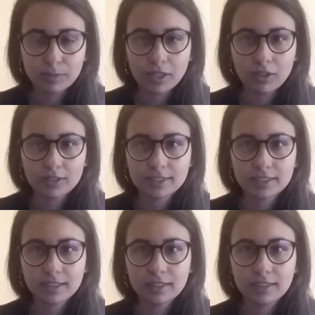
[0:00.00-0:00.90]
because
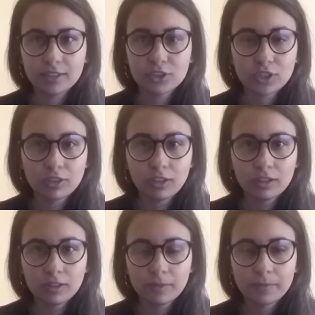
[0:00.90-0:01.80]

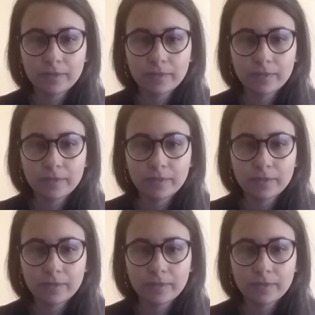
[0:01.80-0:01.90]
Sherlock